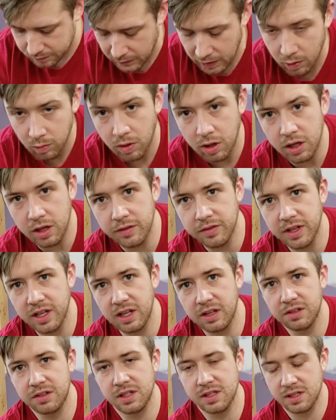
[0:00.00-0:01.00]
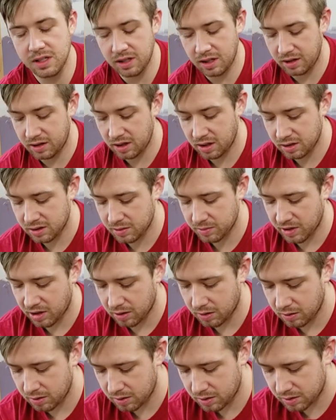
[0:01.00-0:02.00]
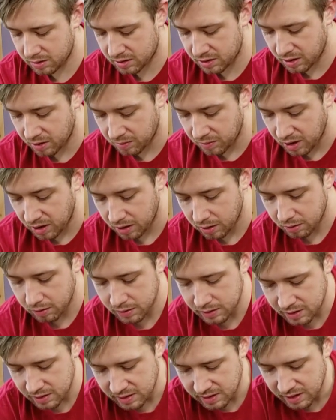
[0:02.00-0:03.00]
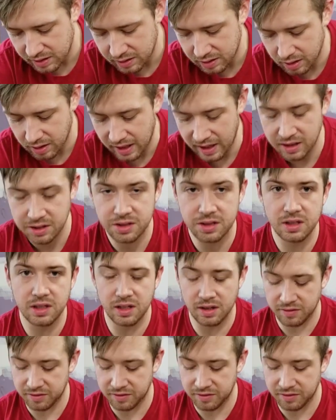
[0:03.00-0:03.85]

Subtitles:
one of the interesting things about tomatoes is that they're actually a